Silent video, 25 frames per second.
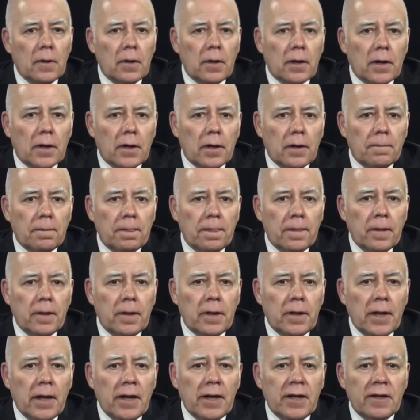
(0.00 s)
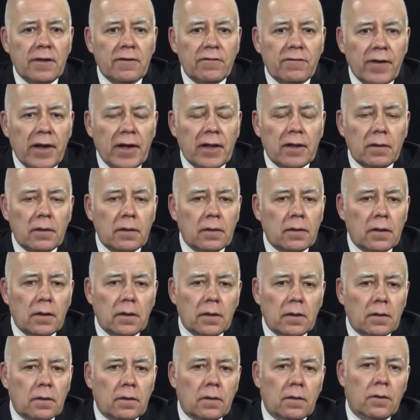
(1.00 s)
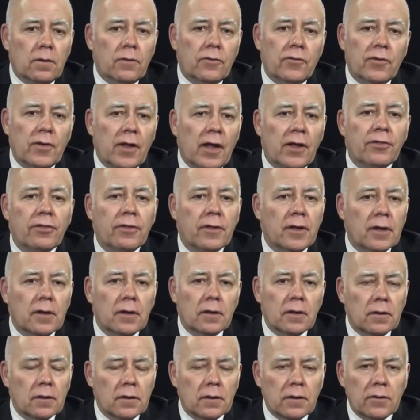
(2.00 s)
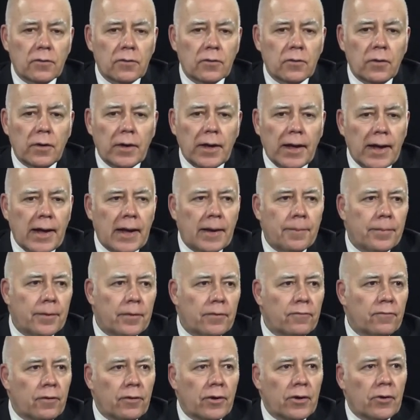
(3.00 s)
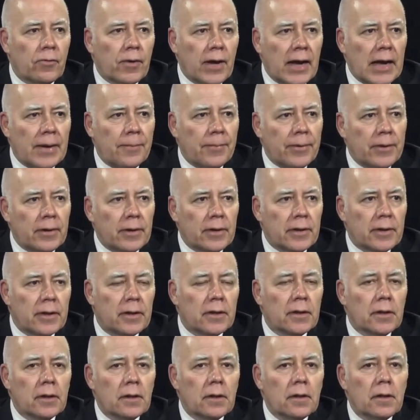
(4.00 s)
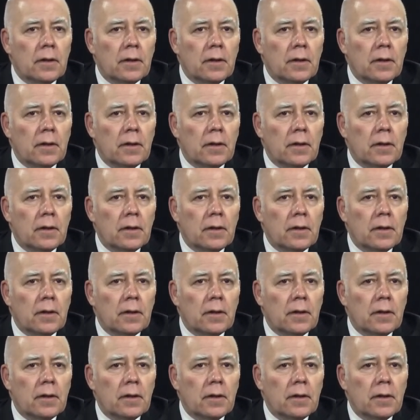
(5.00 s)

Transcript: Uh, in any event, there's nothing that's going to happen very rapidly